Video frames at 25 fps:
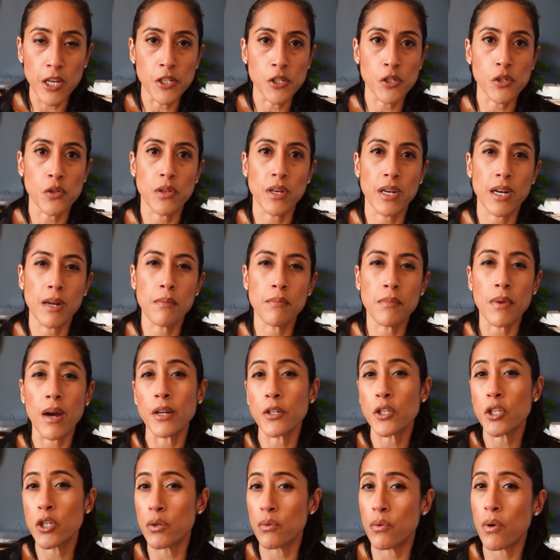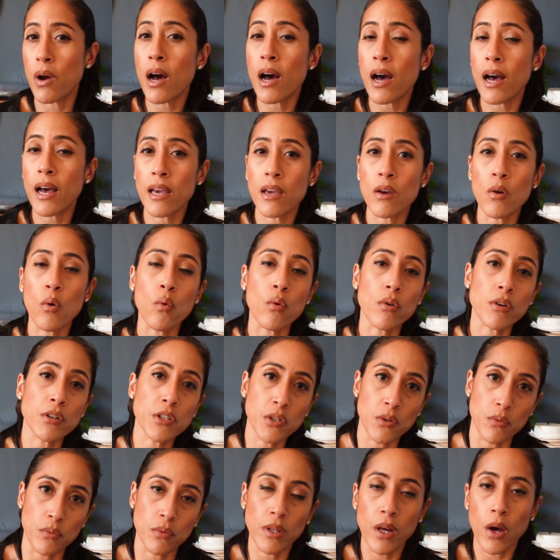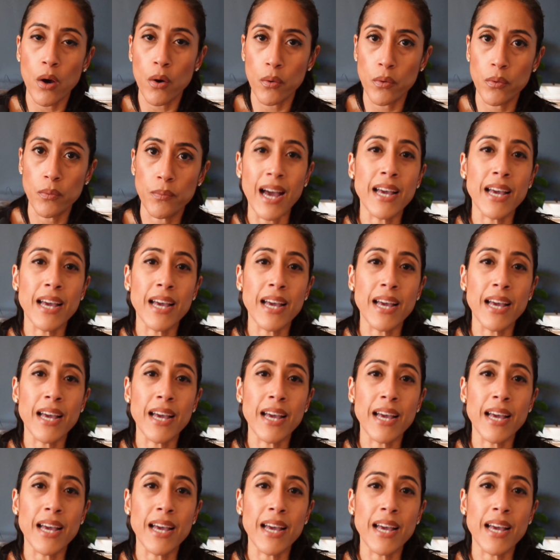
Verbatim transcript: so that I'm not too high or too low.